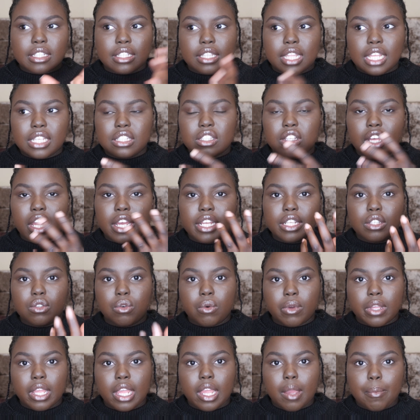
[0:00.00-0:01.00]
they started
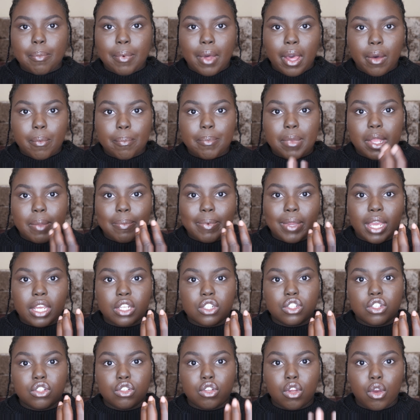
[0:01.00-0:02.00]
talking about maybe I
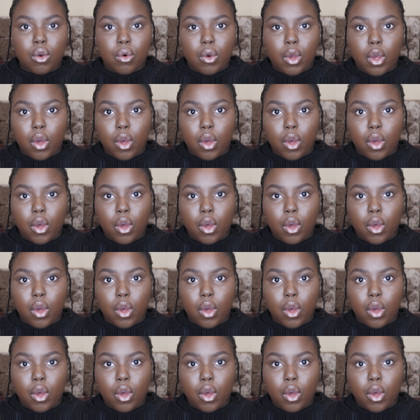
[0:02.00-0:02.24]
should go